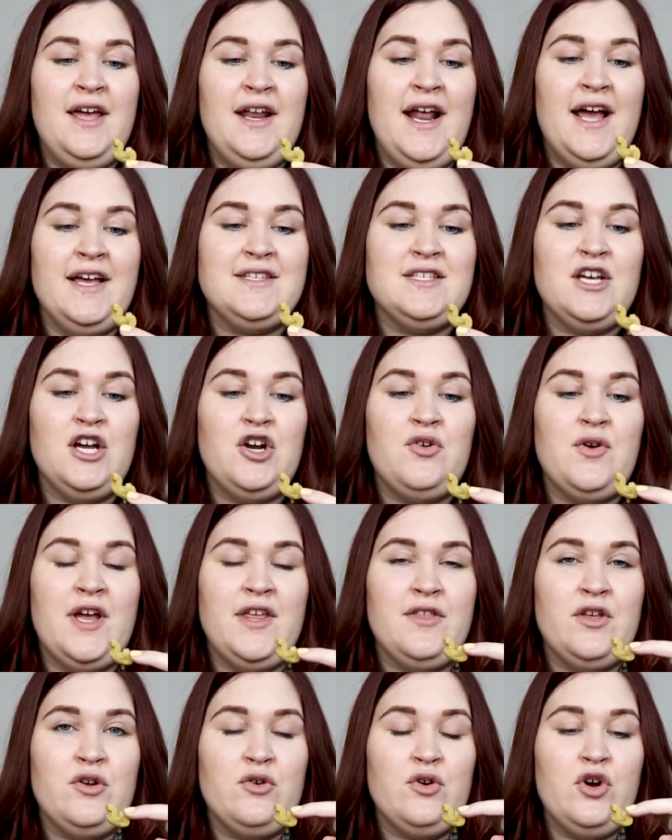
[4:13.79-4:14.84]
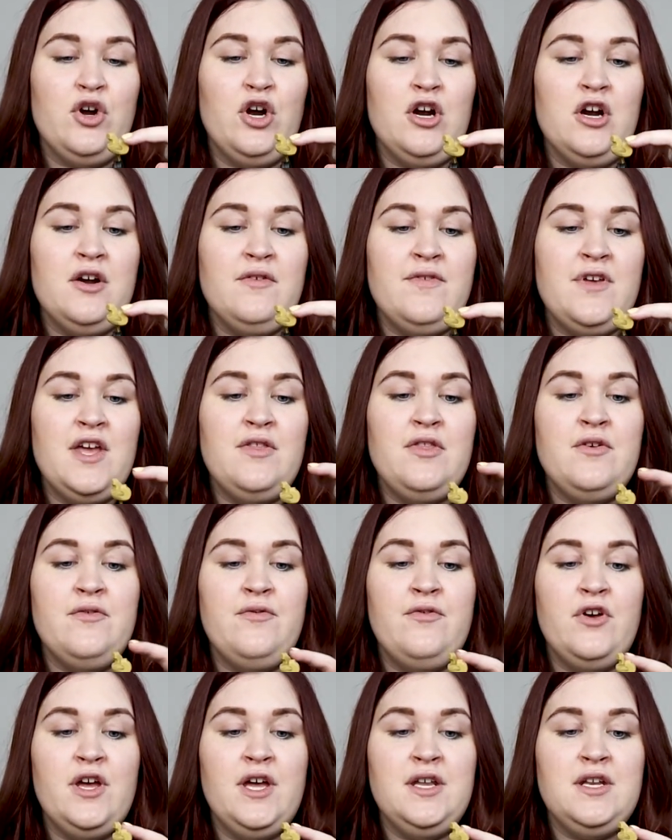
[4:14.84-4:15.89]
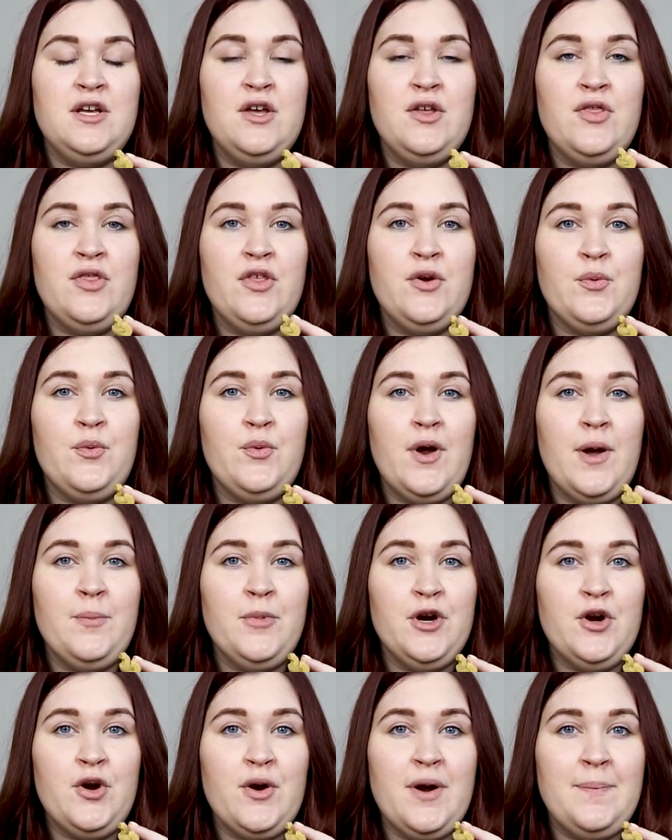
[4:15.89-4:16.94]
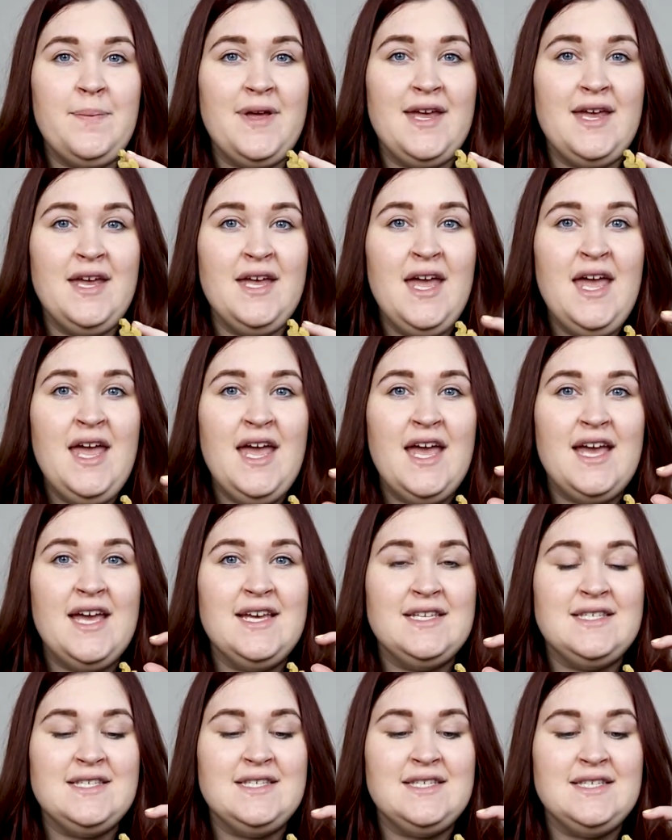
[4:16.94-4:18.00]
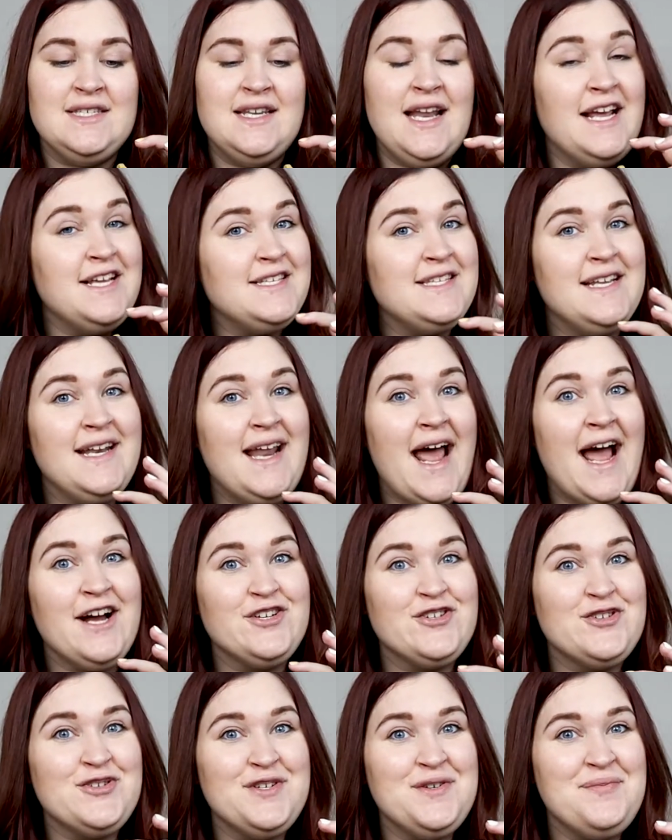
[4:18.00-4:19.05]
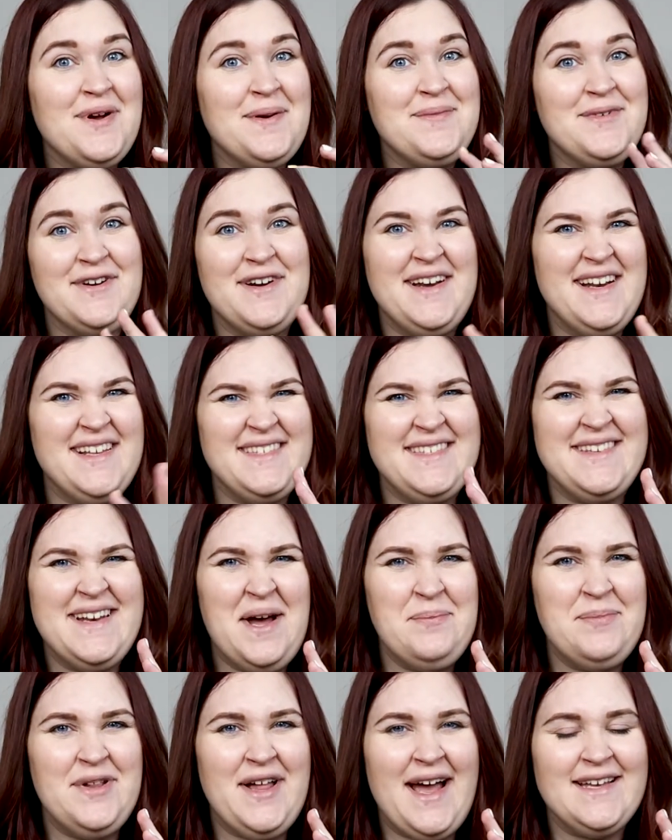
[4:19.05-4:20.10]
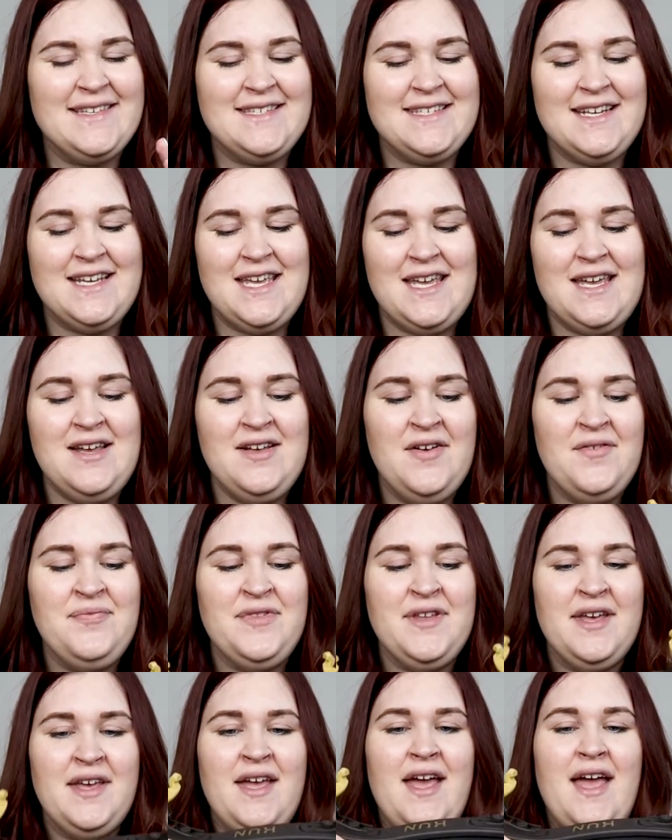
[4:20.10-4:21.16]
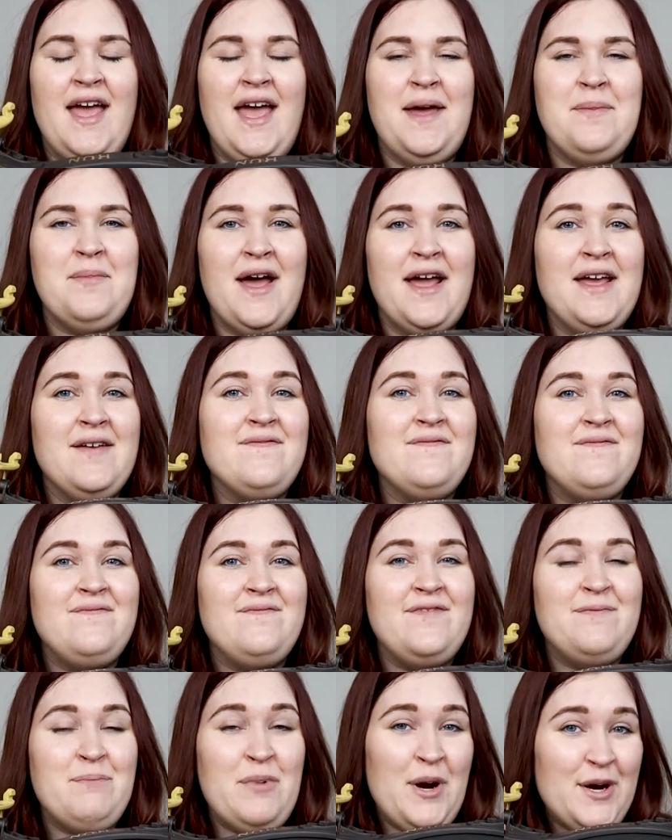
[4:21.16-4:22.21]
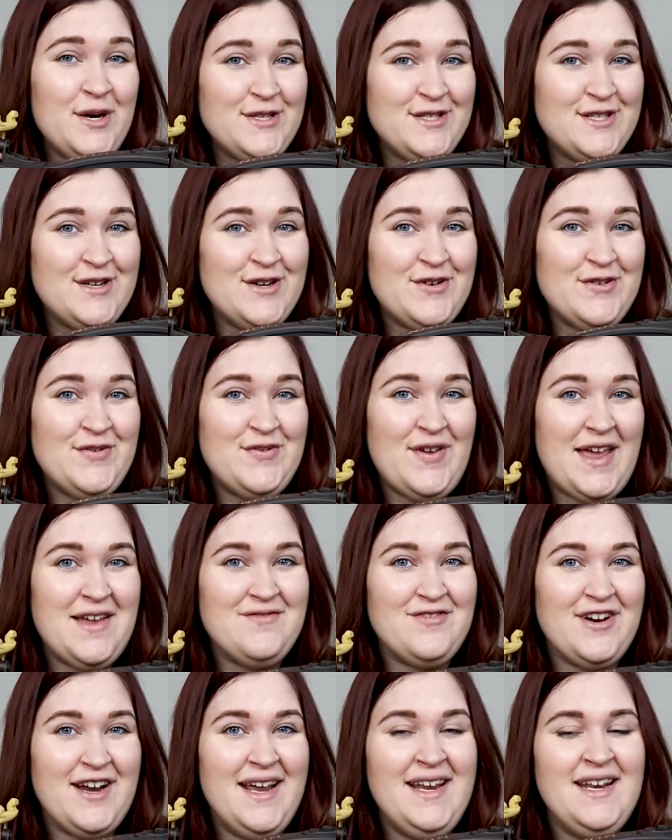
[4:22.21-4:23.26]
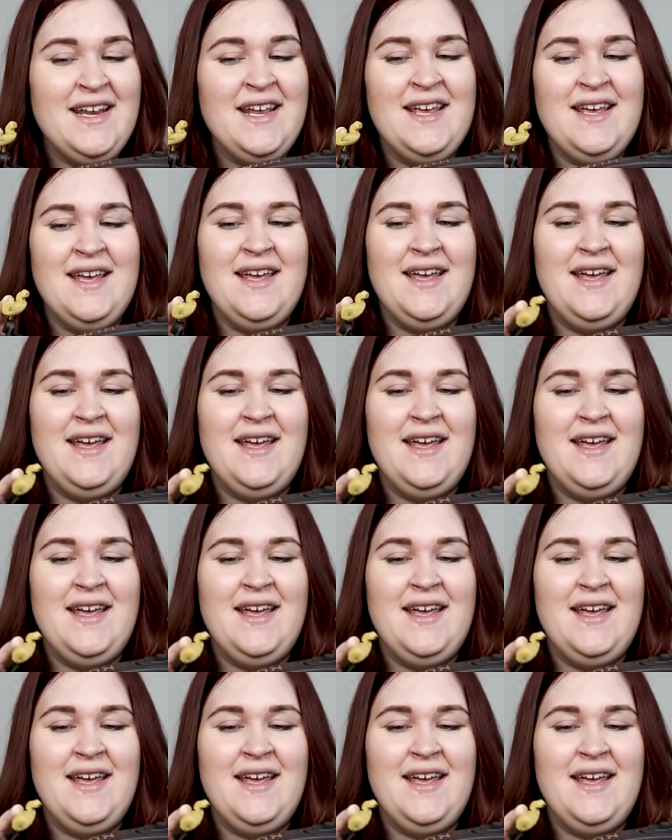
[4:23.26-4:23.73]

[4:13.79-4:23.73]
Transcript: it has a great little curve in the foot. The rubber gripping is nice and actually rubbery and it's not plasticky. And my personal favorite